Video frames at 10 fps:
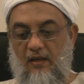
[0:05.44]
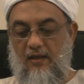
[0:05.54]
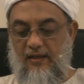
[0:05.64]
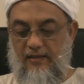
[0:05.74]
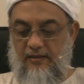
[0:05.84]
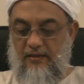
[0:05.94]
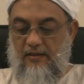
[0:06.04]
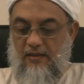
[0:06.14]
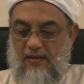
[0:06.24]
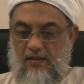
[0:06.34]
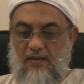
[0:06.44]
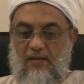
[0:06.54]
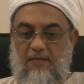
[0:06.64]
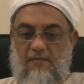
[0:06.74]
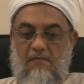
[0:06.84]
I
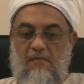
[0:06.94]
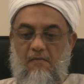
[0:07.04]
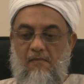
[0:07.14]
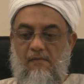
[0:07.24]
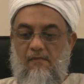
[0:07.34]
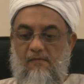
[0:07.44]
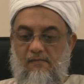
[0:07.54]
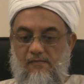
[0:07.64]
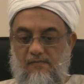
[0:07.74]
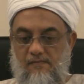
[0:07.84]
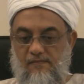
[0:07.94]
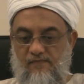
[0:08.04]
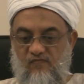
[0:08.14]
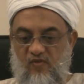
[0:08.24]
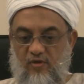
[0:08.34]
um, we